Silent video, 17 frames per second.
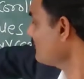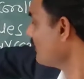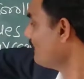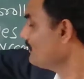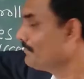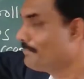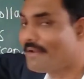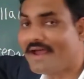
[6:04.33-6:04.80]

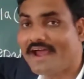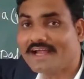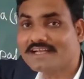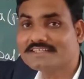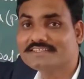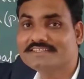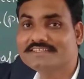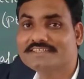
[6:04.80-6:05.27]
of the
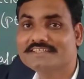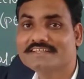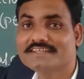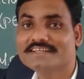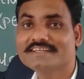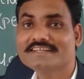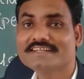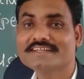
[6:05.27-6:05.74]
bract,
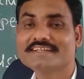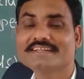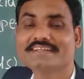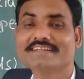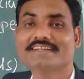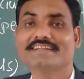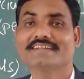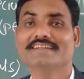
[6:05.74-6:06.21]

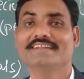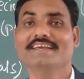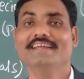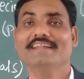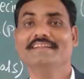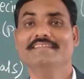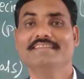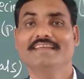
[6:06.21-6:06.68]

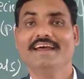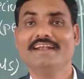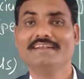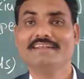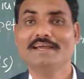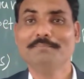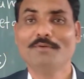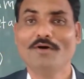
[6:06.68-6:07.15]
then that
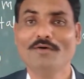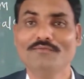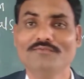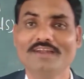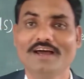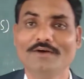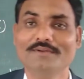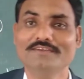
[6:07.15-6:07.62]
type of
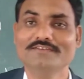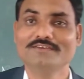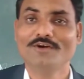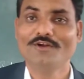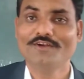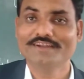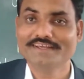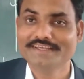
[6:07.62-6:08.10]
flower is
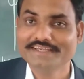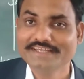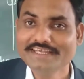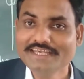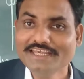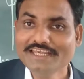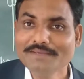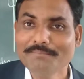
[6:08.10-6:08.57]
called
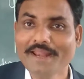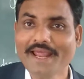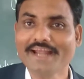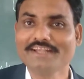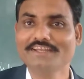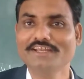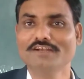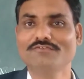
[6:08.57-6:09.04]

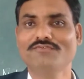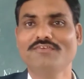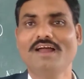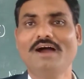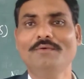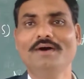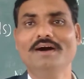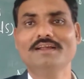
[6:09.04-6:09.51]
ebracteate
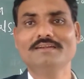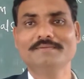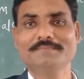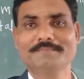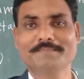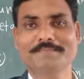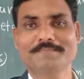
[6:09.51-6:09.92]
flower.